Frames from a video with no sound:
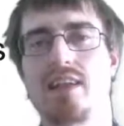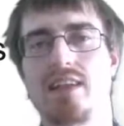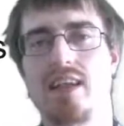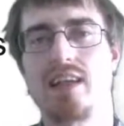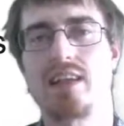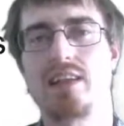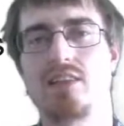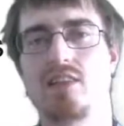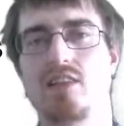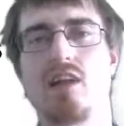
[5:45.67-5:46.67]
attack
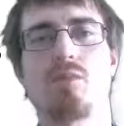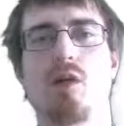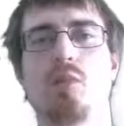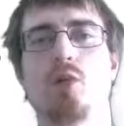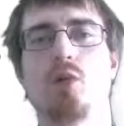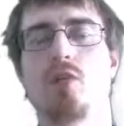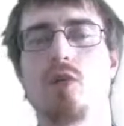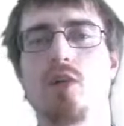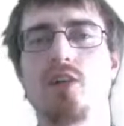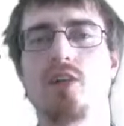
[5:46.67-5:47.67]
this, not by brute
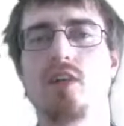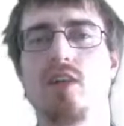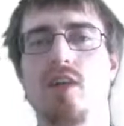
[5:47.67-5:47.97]
force,